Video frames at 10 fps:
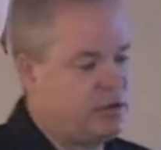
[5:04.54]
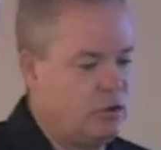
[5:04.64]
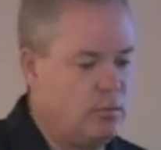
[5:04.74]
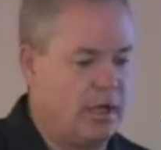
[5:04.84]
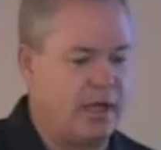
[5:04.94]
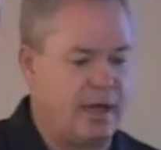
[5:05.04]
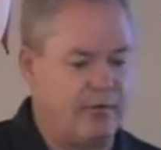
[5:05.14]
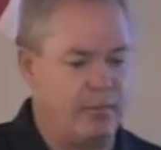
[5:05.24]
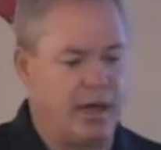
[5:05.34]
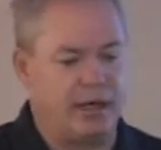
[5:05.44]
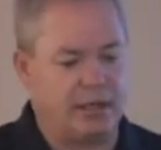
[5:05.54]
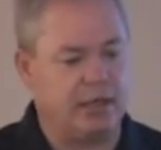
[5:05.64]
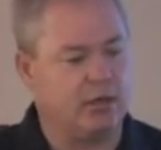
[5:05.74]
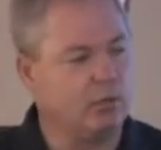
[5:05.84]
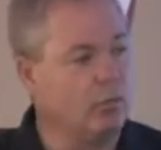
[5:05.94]
you may have a body
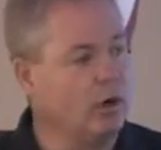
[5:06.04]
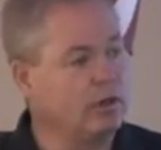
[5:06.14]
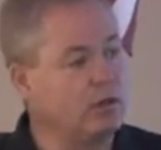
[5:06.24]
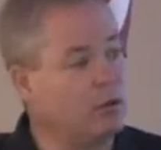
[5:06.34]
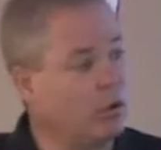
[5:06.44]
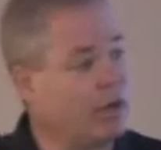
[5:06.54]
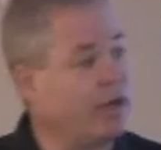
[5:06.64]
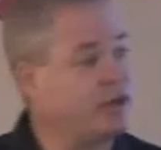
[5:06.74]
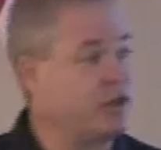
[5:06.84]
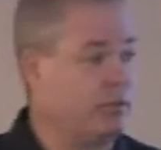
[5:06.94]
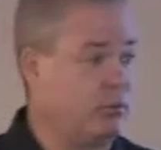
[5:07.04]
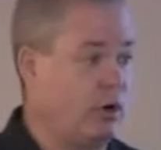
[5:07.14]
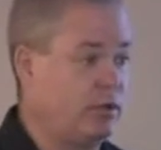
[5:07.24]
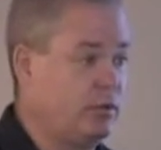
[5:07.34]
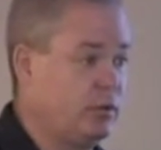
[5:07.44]
killed in one location and
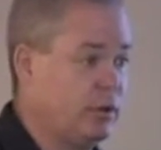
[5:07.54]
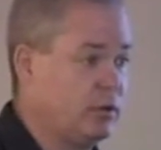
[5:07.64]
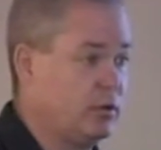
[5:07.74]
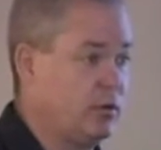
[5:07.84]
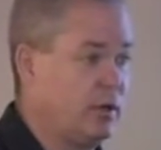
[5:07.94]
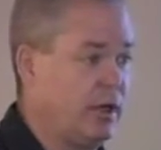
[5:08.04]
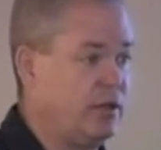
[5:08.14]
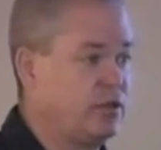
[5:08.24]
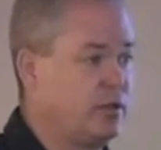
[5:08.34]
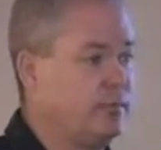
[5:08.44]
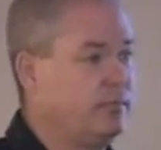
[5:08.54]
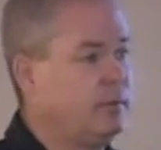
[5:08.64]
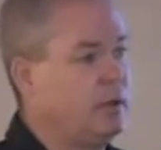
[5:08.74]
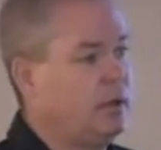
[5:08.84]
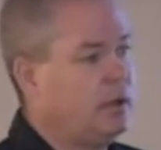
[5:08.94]
brought to another location,
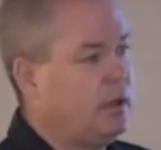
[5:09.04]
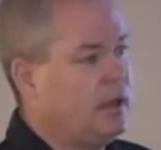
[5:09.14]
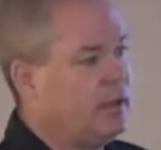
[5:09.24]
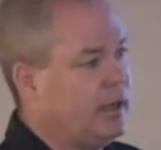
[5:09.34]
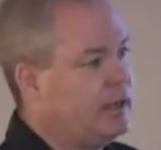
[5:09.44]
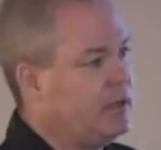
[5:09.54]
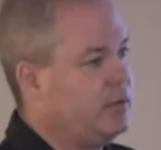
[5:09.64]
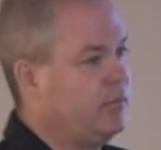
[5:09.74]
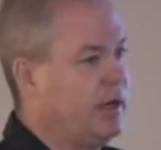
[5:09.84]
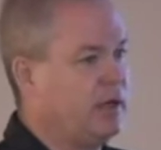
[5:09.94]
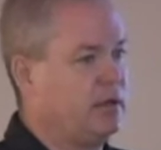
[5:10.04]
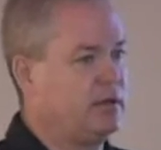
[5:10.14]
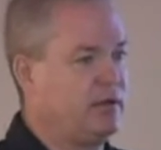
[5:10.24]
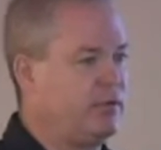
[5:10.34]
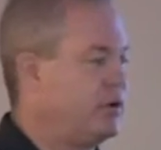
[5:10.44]
and they can make a
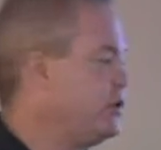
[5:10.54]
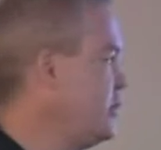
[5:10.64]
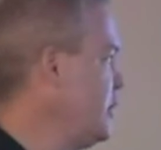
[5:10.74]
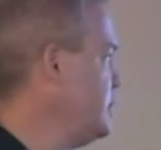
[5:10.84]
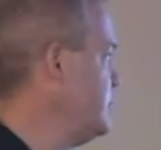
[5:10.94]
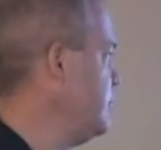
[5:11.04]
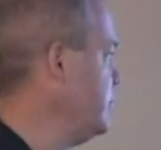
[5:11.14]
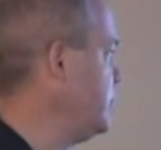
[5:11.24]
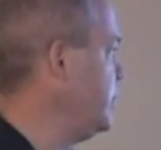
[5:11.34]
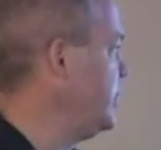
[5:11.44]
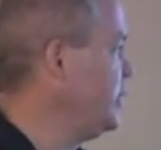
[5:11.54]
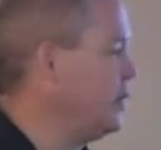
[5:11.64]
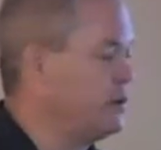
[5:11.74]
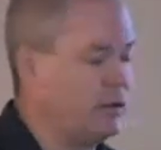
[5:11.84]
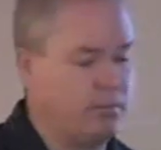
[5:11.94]
differentiation between
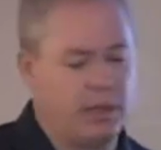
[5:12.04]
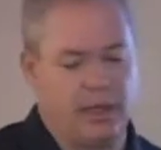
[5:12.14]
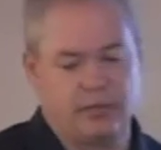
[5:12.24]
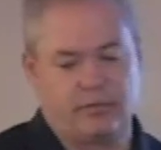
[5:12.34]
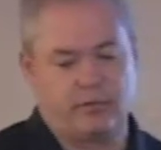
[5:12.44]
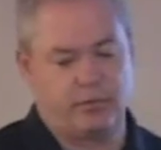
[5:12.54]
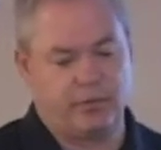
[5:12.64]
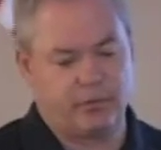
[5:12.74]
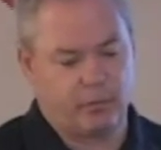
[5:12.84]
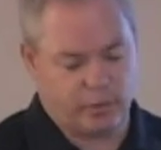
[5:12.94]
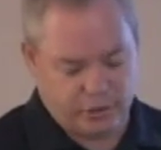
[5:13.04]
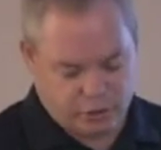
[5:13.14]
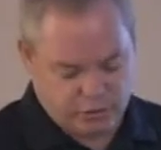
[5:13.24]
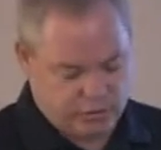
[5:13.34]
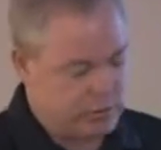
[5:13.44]
the plants from different
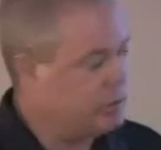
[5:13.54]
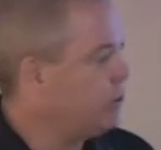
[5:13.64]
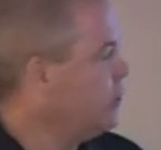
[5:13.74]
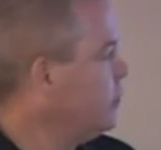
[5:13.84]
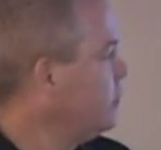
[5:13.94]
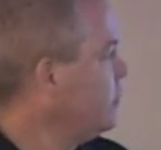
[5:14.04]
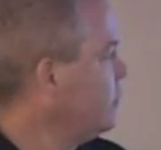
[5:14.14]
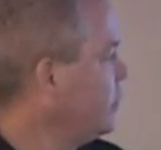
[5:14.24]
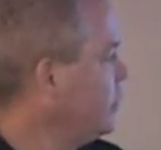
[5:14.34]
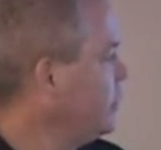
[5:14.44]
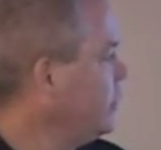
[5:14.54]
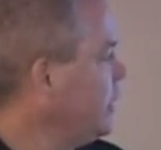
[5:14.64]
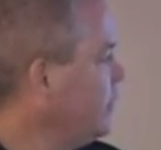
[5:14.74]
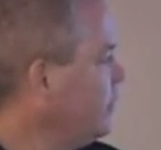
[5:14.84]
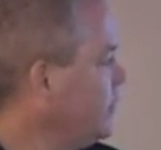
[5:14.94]
regions. They're very good and
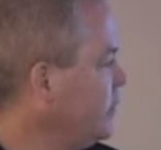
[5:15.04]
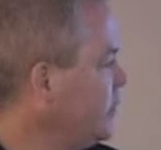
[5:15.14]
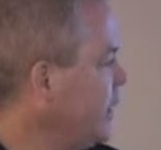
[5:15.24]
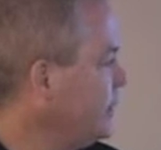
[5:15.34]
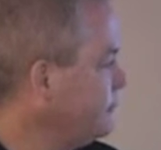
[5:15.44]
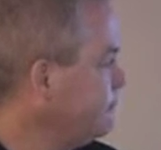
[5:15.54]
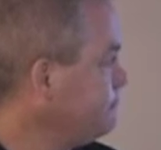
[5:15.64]
helpful at that.